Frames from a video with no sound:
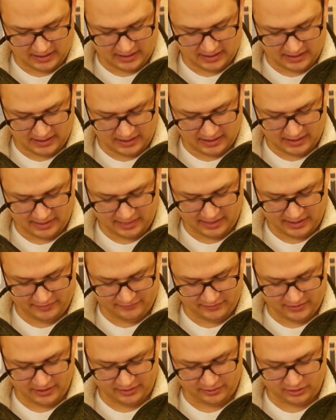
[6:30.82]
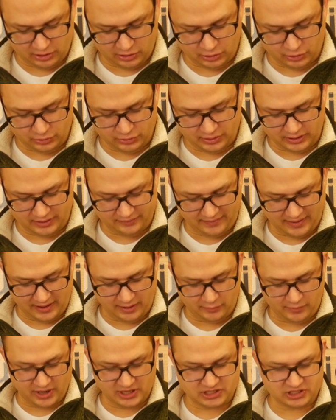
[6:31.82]
uh, in, include an
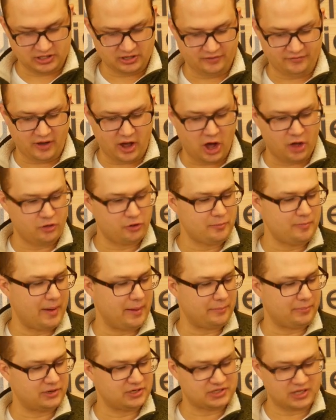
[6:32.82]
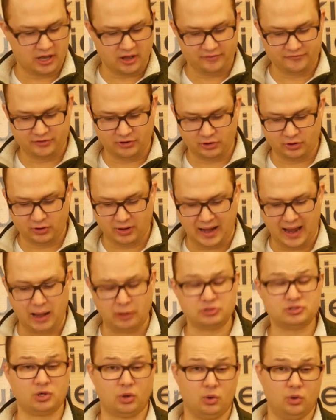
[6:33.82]
evaluation of other members of your
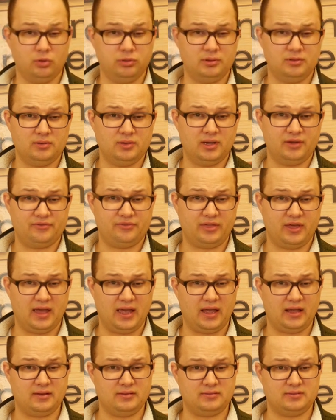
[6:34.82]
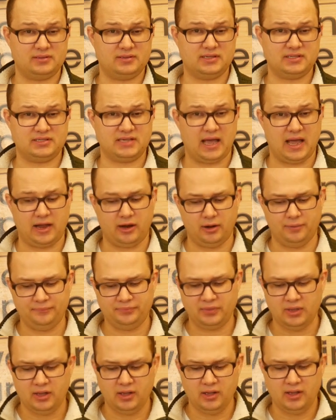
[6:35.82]
household if they
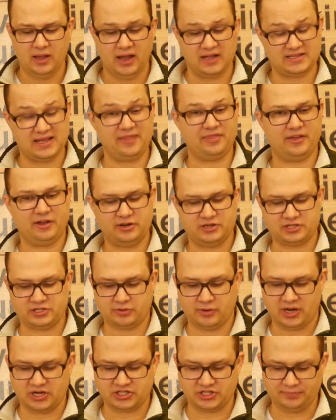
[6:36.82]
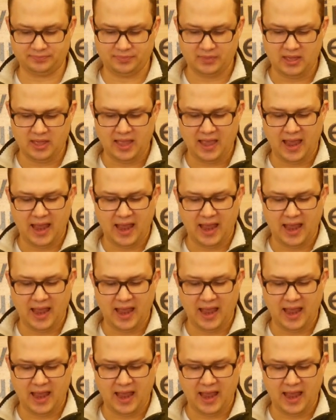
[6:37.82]
desire, it's at their discretion.